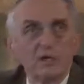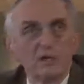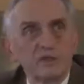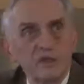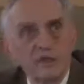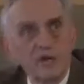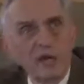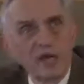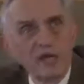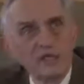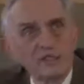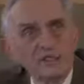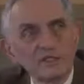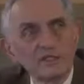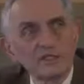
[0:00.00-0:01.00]
The
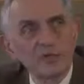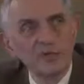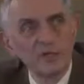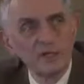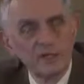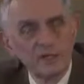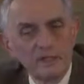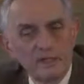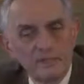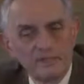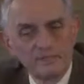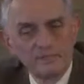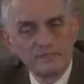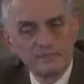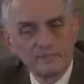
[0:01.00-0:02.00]
last point
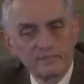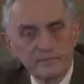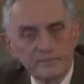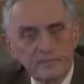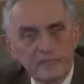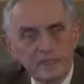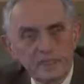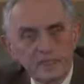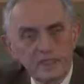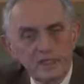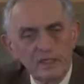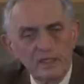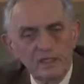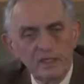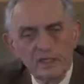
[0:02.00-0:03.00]

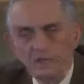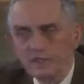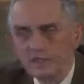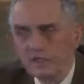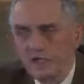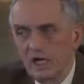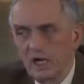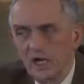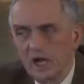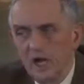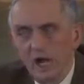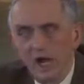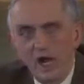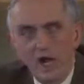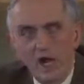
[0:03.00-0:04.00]
is,
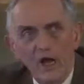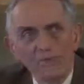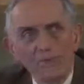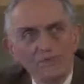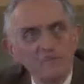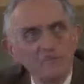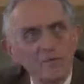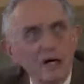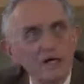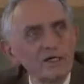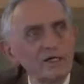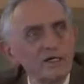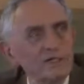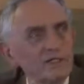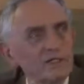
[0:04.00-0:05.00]
how much
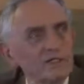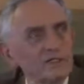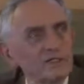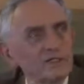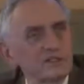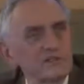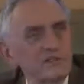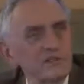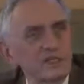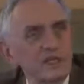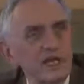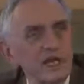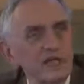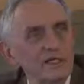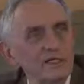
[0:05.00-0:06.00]
mileage is there in the
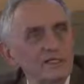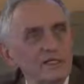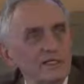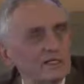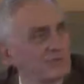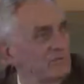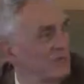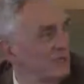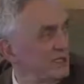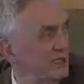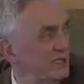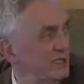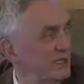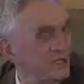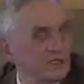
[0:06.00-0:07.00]
can that's being
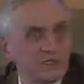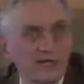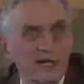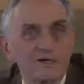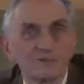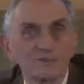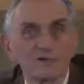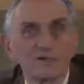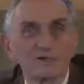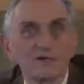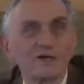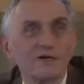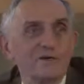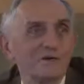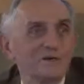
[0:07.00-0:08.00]
kicked down the
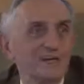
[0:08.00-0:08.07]
road?